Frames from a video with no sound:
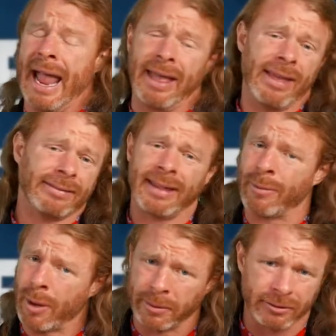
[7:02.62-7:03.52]
And that's
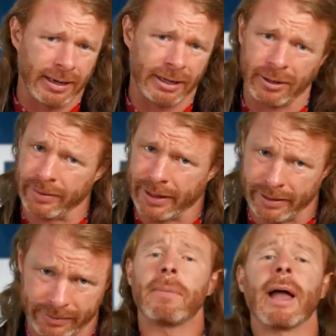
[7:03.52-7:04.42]
not what we're trying to do
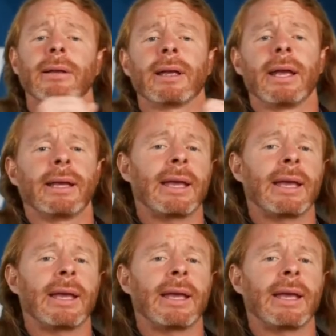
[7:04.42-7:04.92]
here. But